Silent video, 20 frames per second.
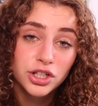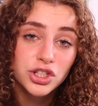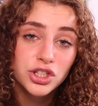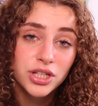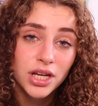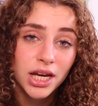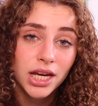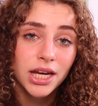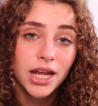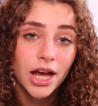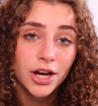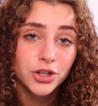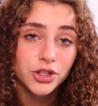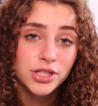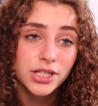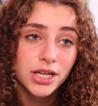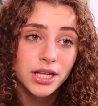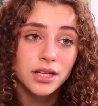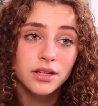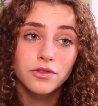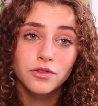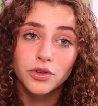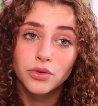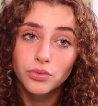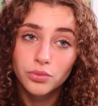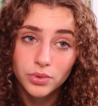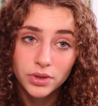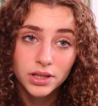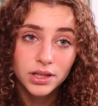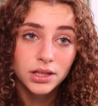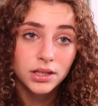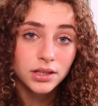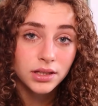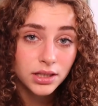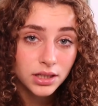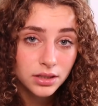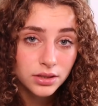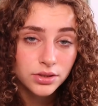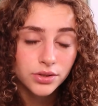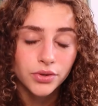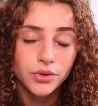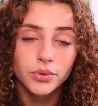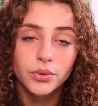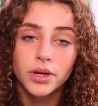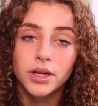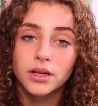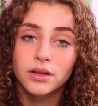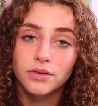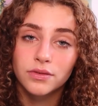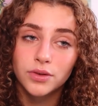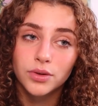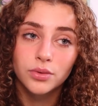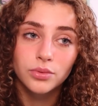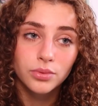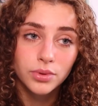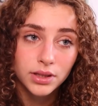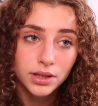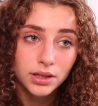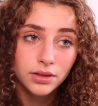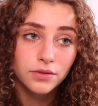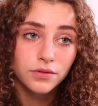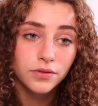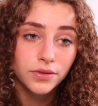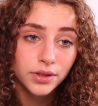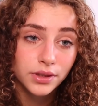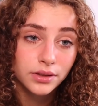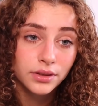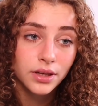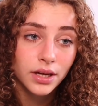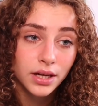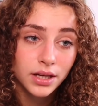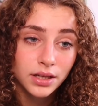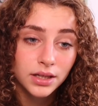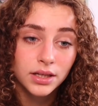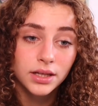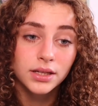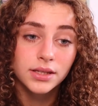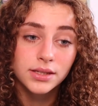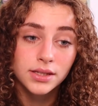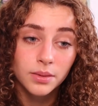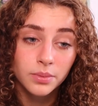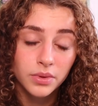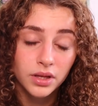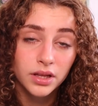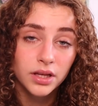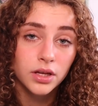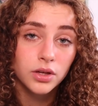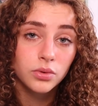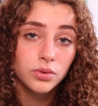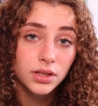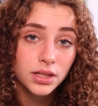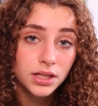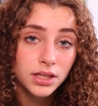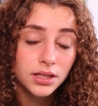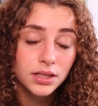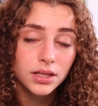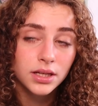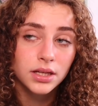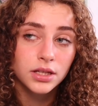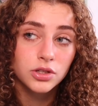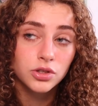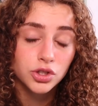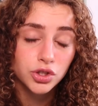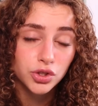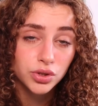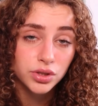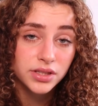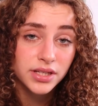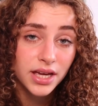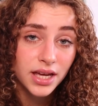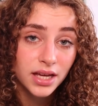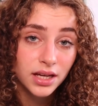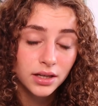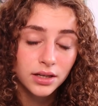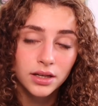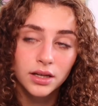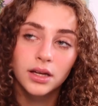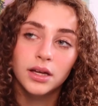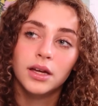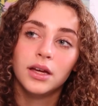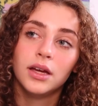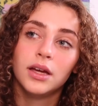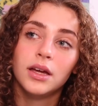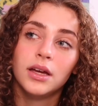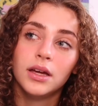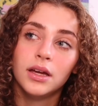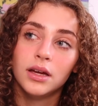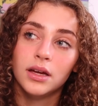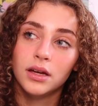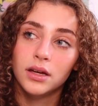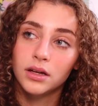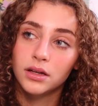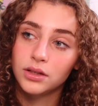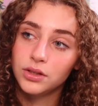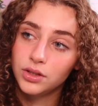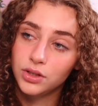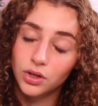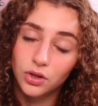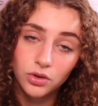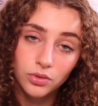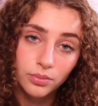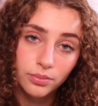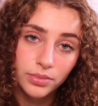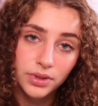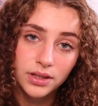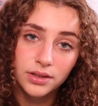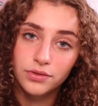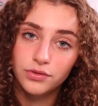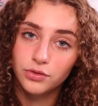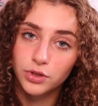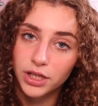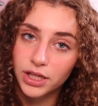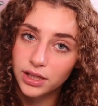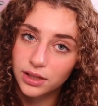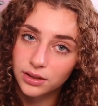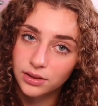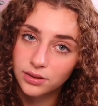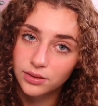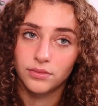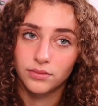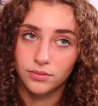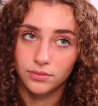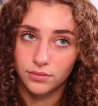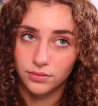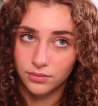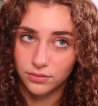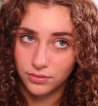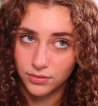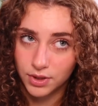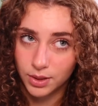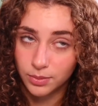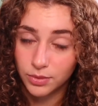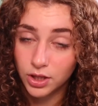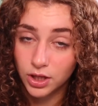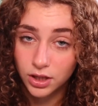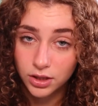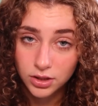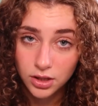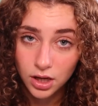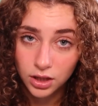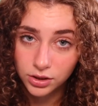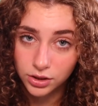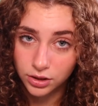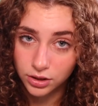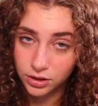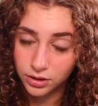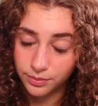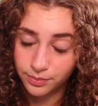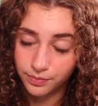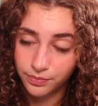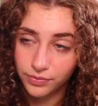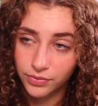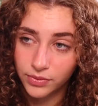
taking Accutane if you really need to and if you really feel like it's something that you need and you should take. Don't be afraid. I'm not a doctor